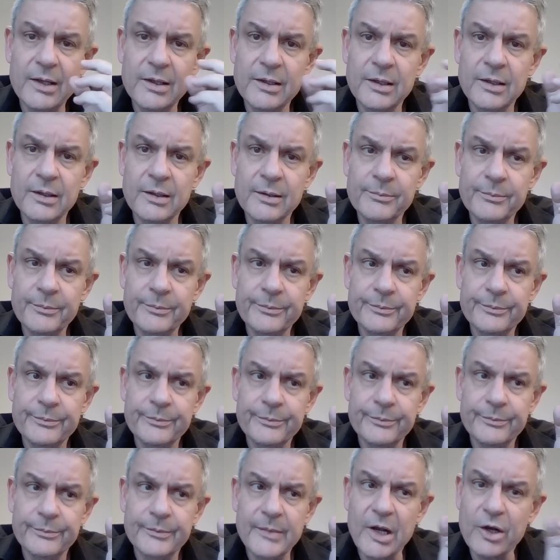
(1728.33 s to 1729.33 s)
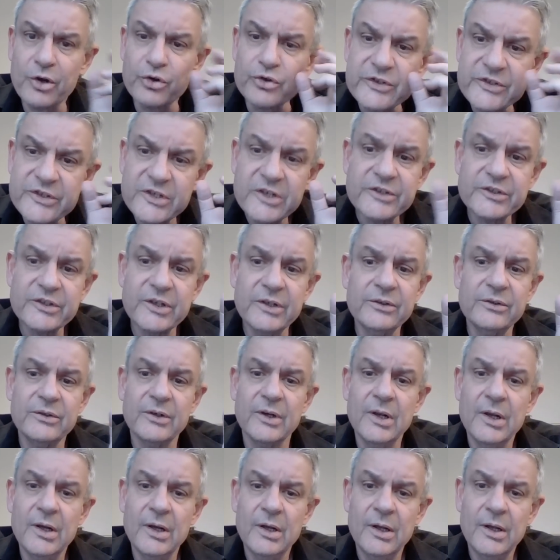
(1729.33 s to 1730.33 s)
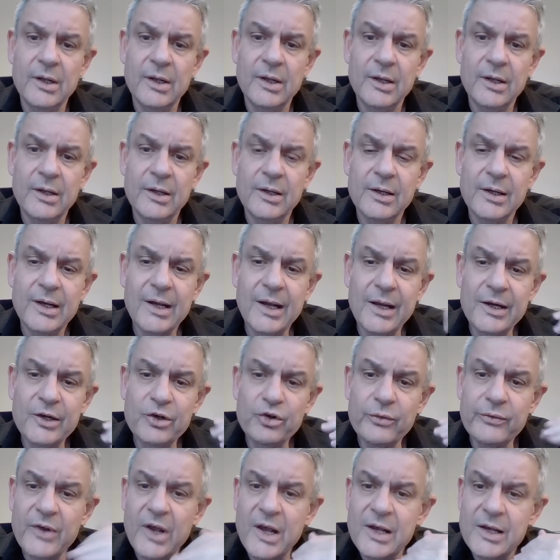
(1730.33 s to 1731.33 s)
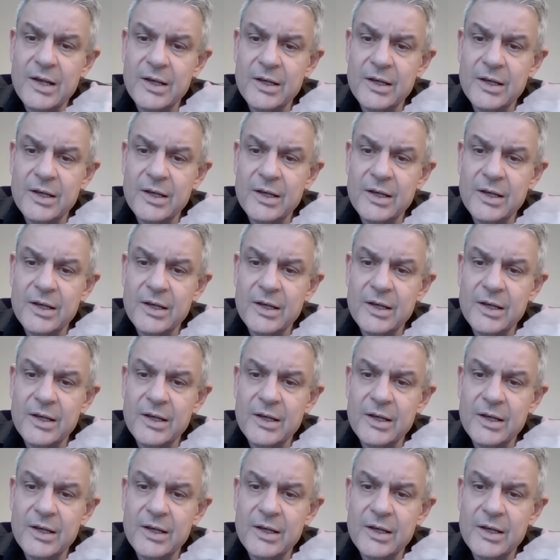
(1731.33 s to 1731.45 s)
um, a consistent kind of